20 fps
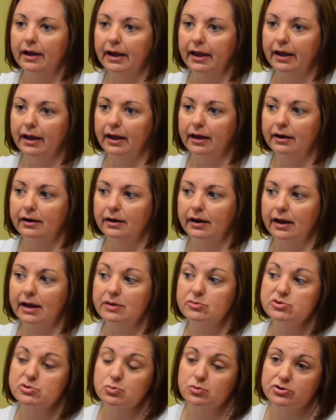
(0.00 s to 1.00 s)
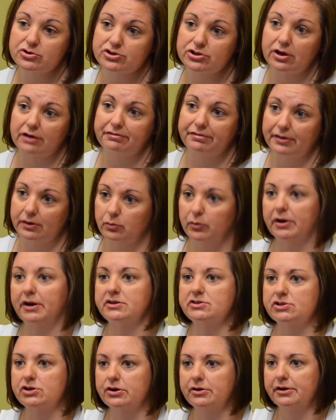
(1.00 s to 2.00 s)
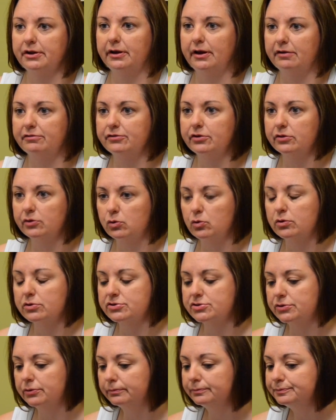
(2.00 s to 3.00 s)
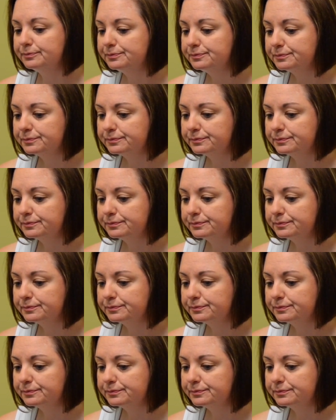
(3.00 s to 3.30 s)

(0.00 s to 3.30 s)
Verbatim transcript: and I was worse off than when I started after the cortisone.